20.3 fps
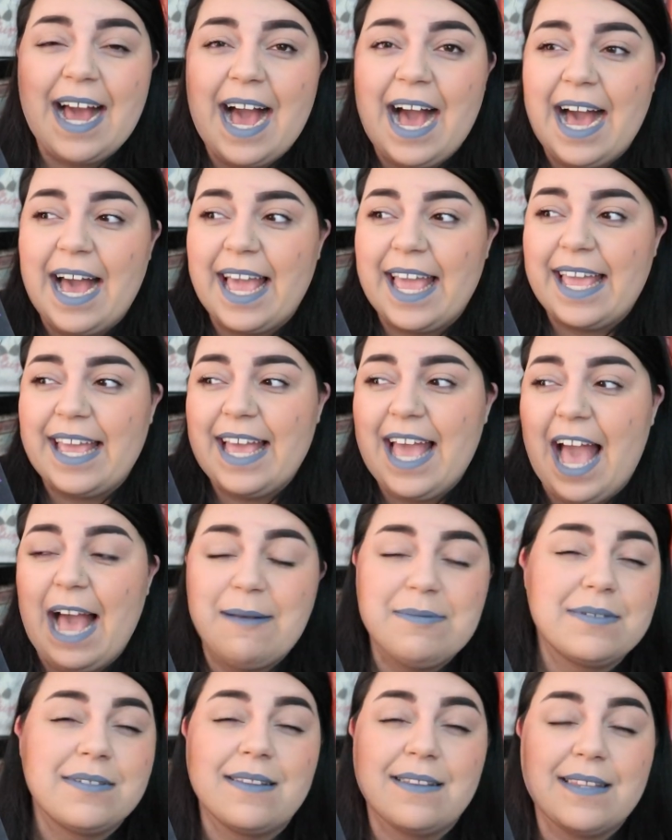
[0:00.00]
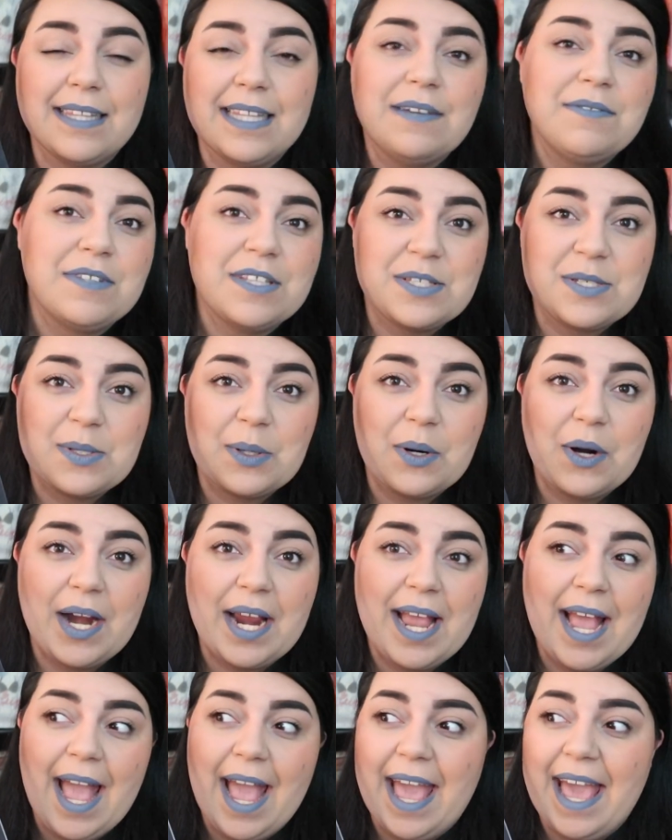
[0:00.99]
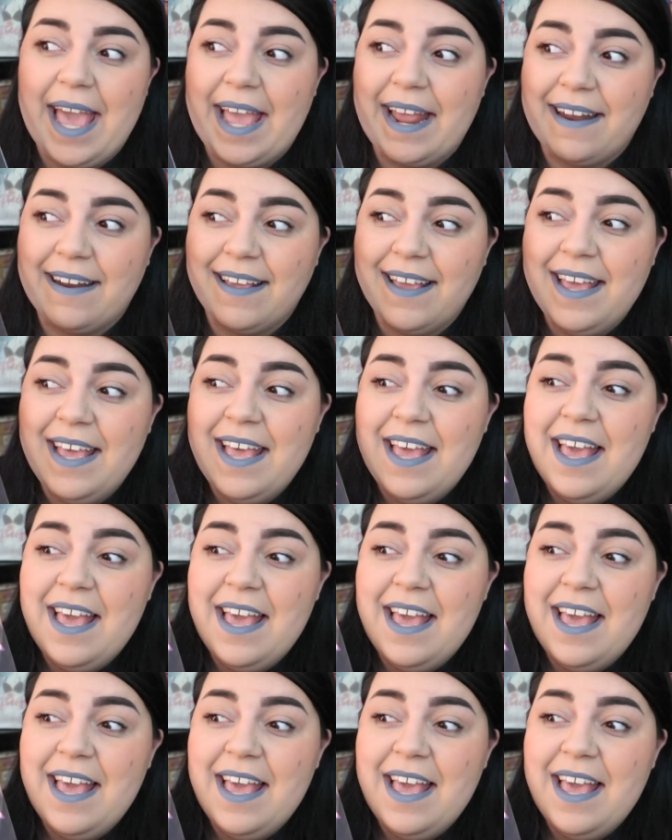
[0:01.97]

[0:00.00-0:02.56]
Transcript: I absolutely loved the story and